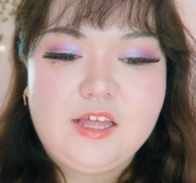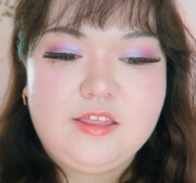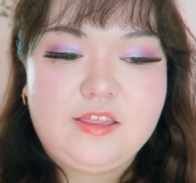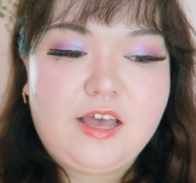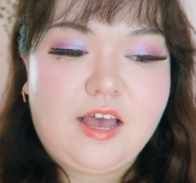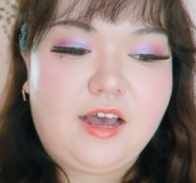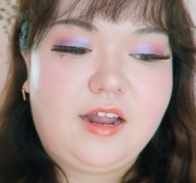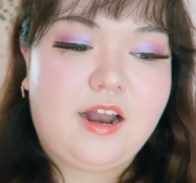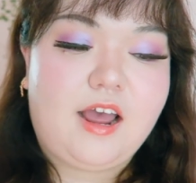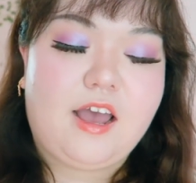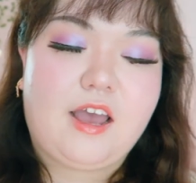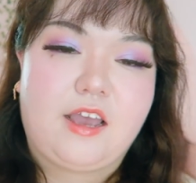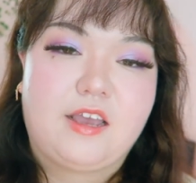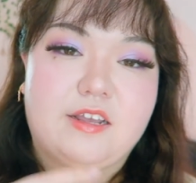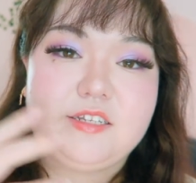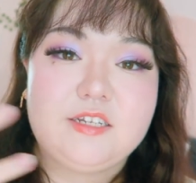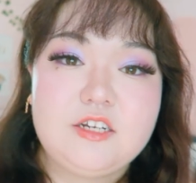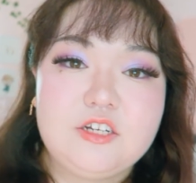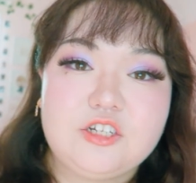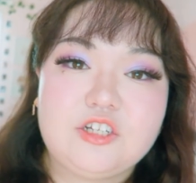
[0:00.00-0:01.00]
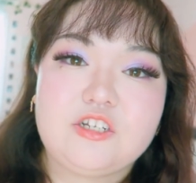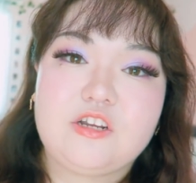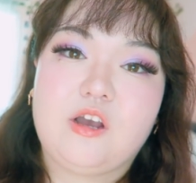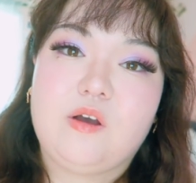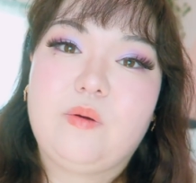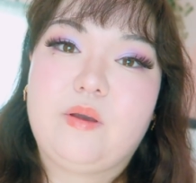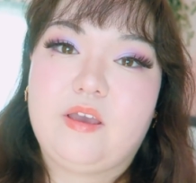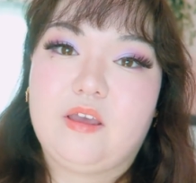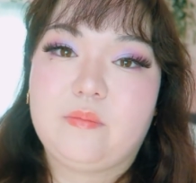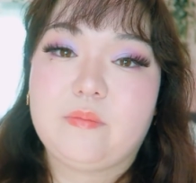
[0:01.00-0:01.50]
that I didn't
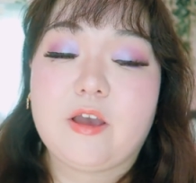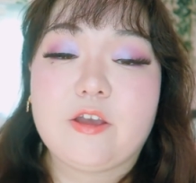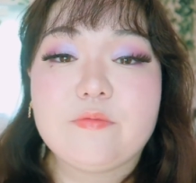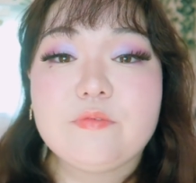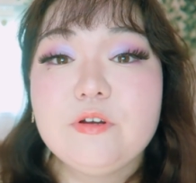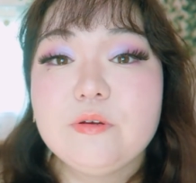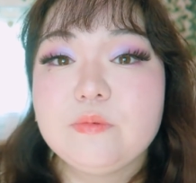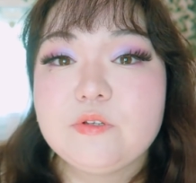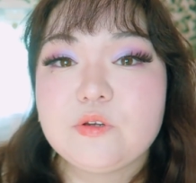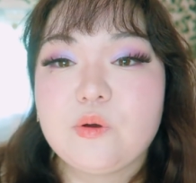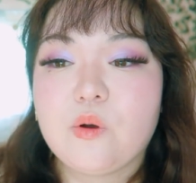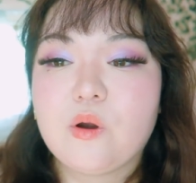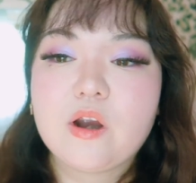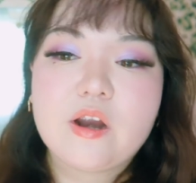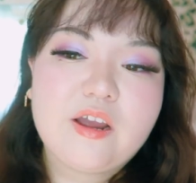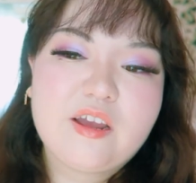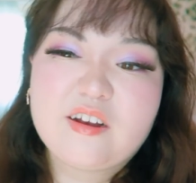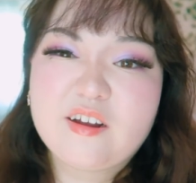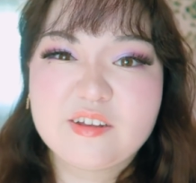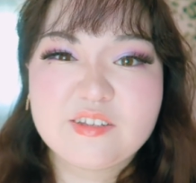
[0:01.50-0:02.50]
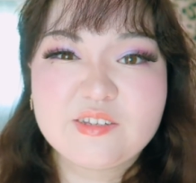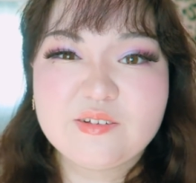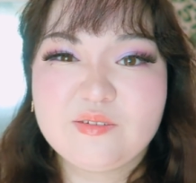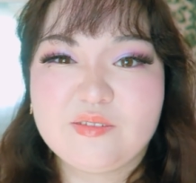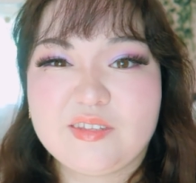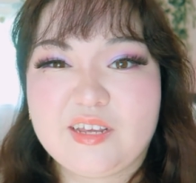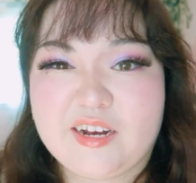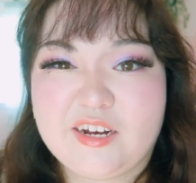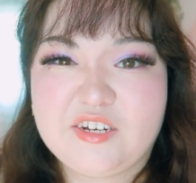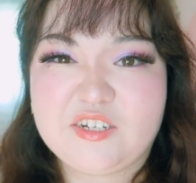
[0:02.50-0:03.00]
show in my room tour and also
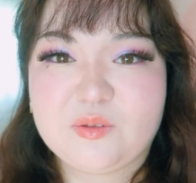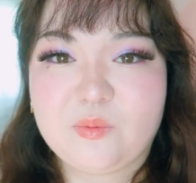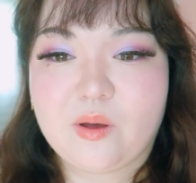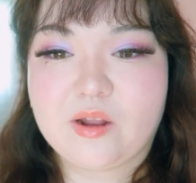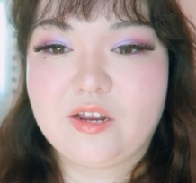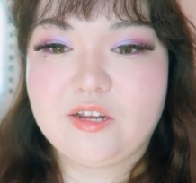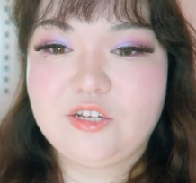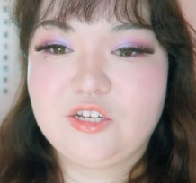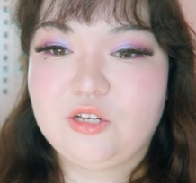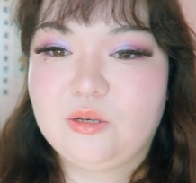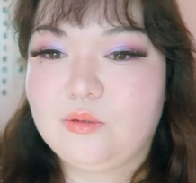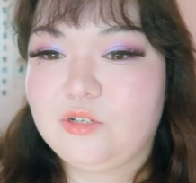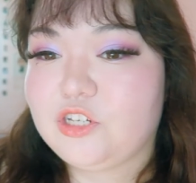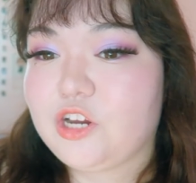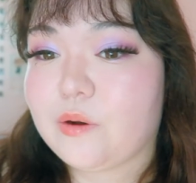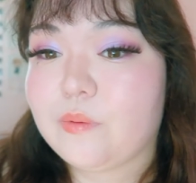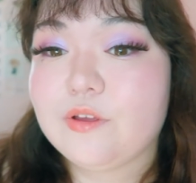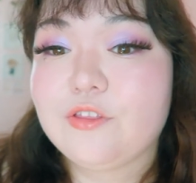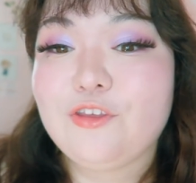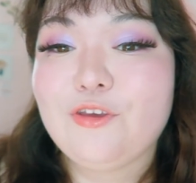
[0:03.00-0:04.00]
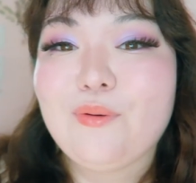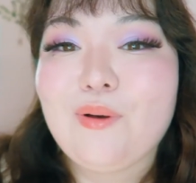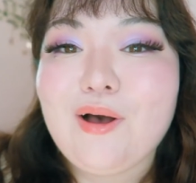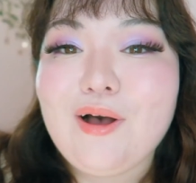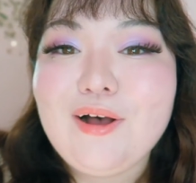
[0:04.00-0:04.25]
that I just wanted to share with you